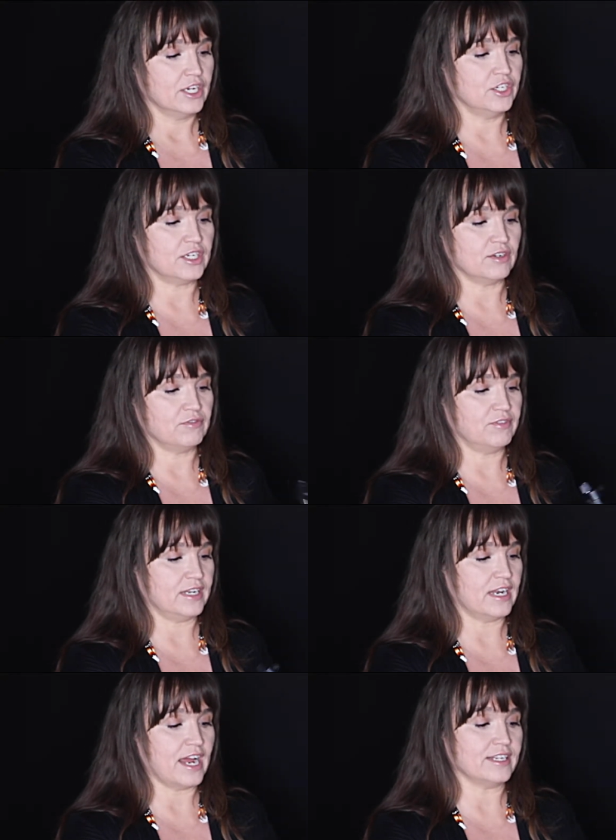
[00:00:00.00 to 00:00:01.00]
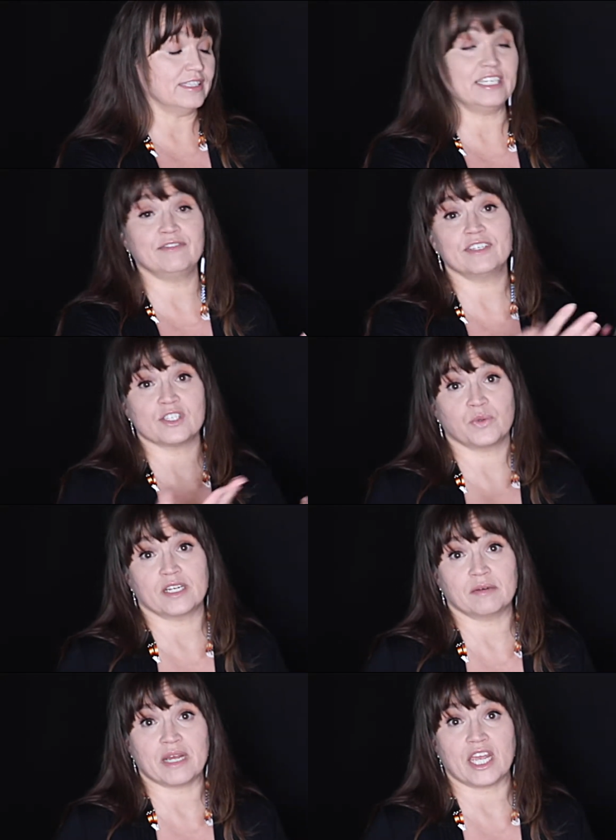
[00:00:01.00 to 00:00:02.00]
You can fit it. I'd leave this one
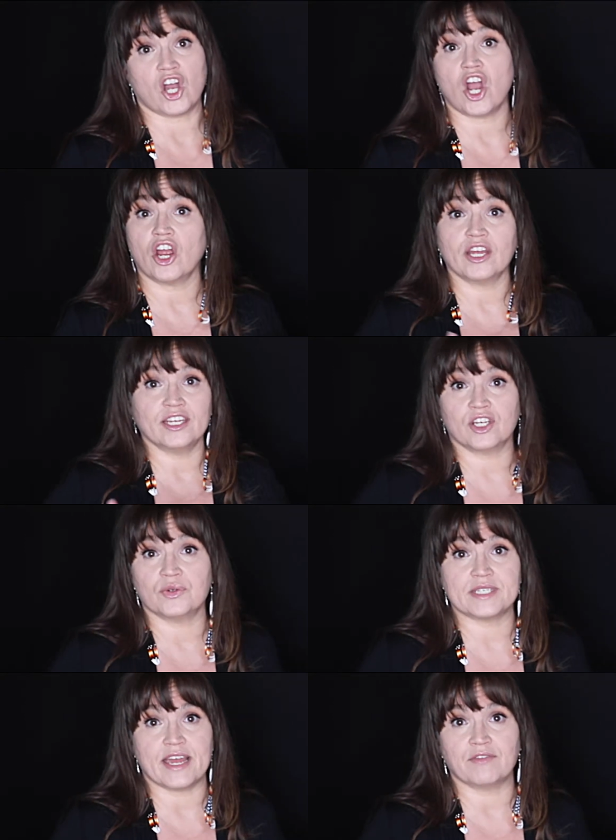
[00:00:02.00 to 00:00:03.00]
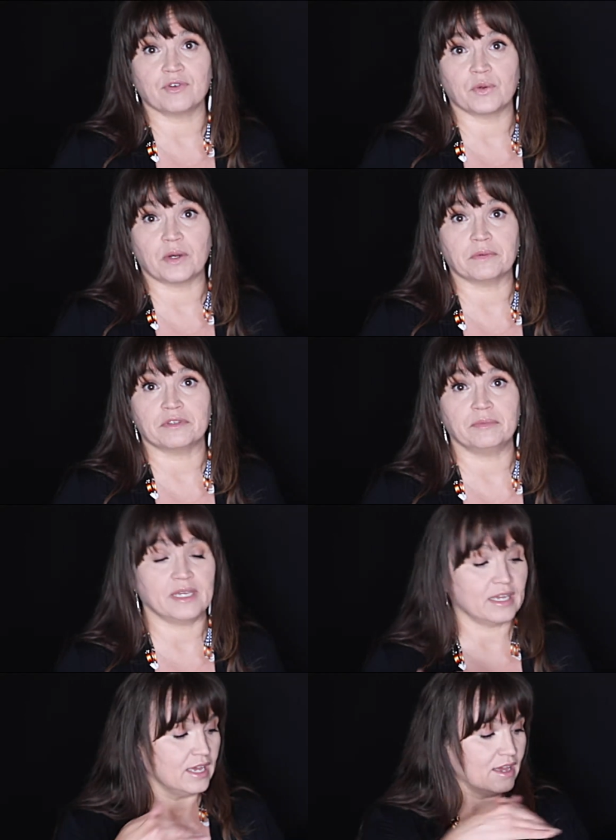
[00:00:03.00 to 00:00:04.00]
in my car. It goes everywhere with
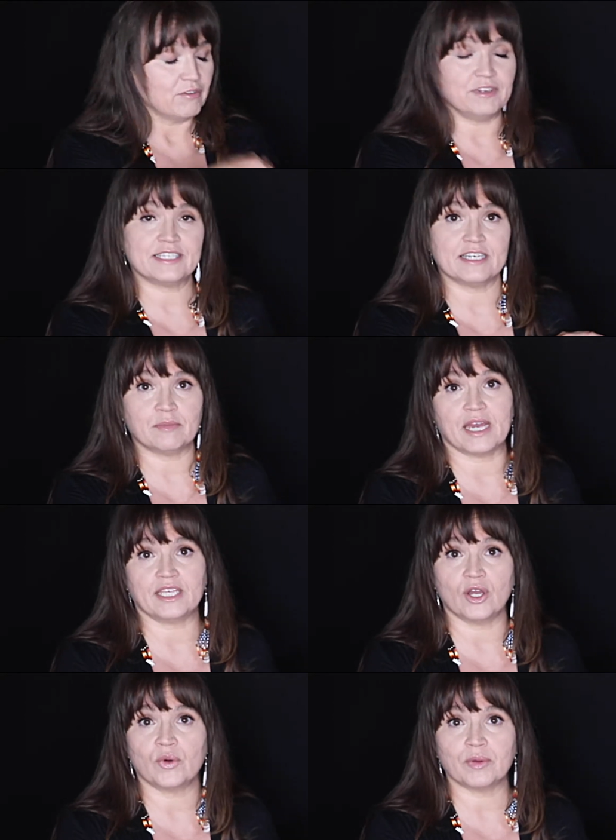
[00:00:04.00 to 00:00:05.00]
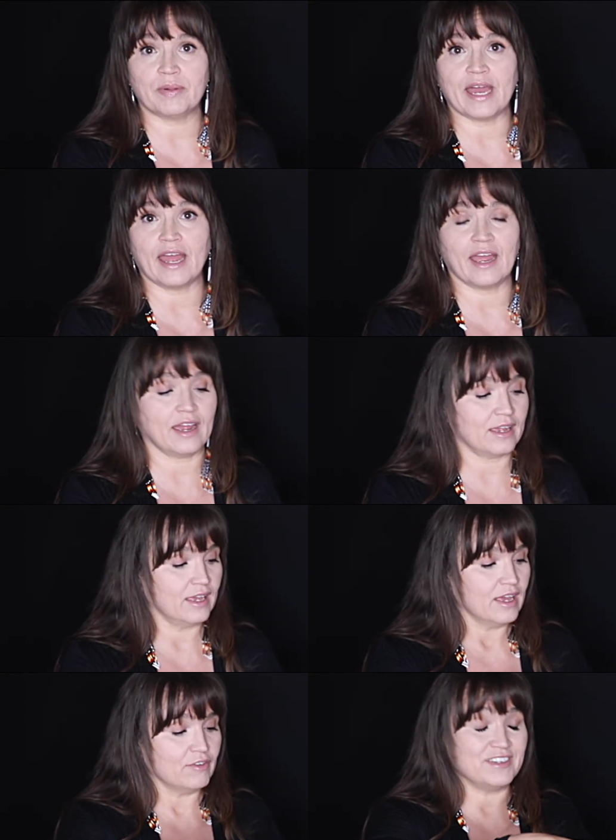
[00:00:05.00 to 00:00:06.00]
me. Fits in my yoga bag,
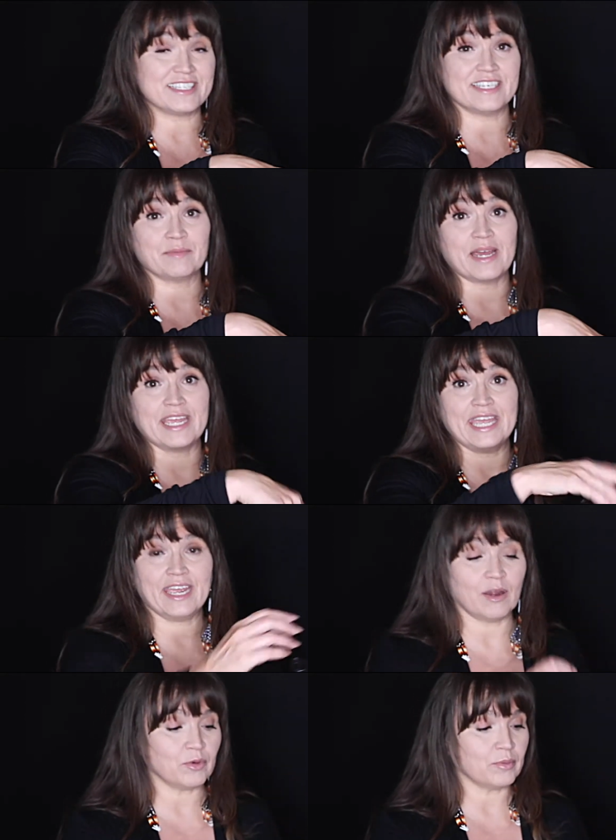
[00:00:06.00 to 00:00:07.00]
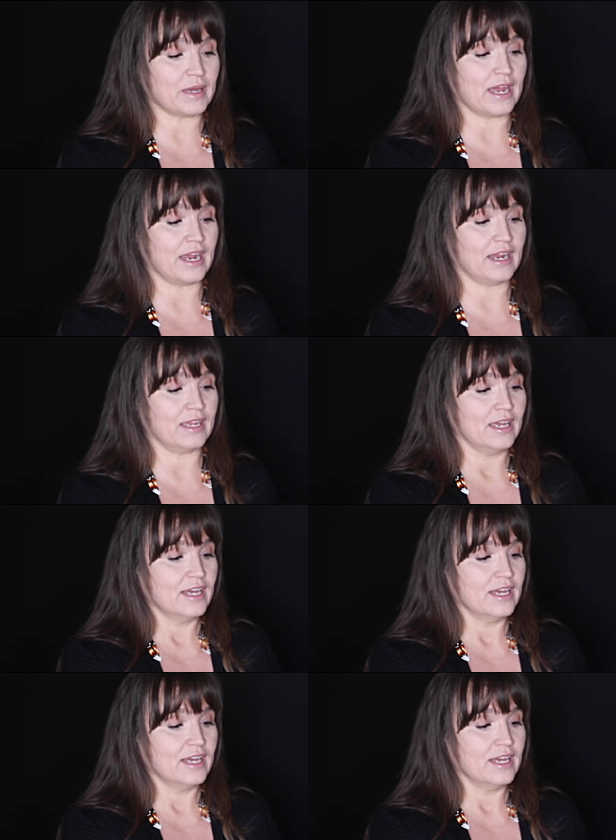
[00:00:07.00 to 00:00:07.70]
fits in my camera bag.